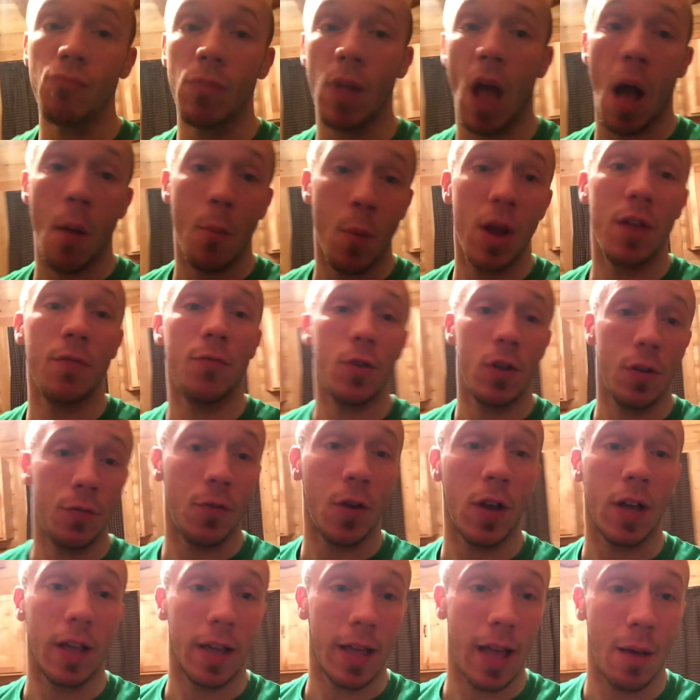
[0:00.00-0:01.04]
I'm waiting for you to
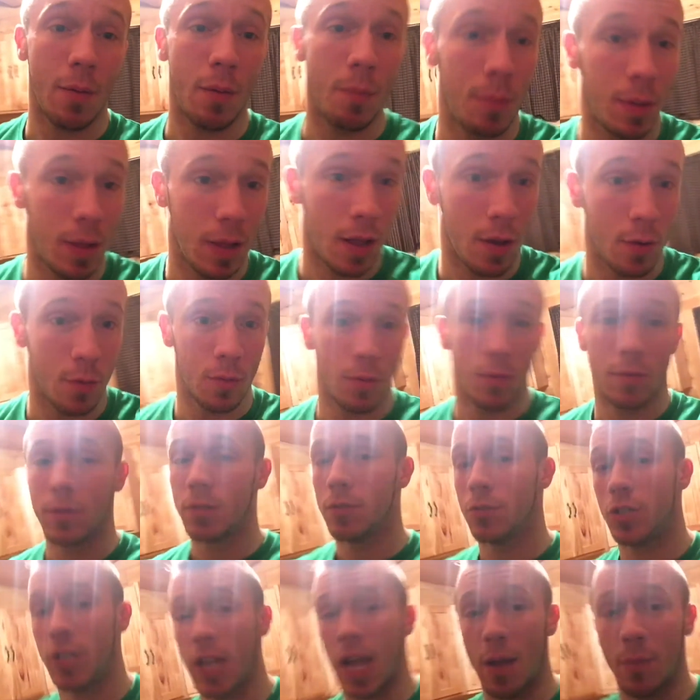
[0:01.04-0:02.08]
fucking comment below.
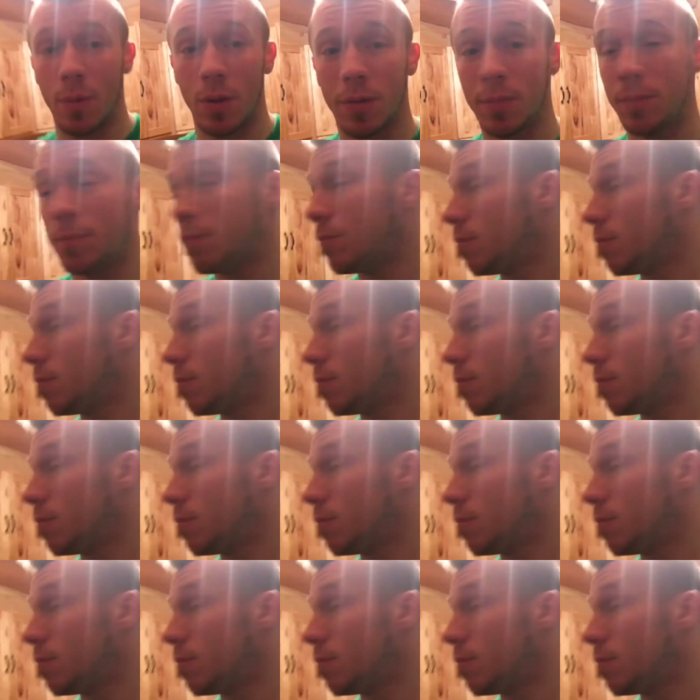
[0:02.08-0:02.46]
Did you comment?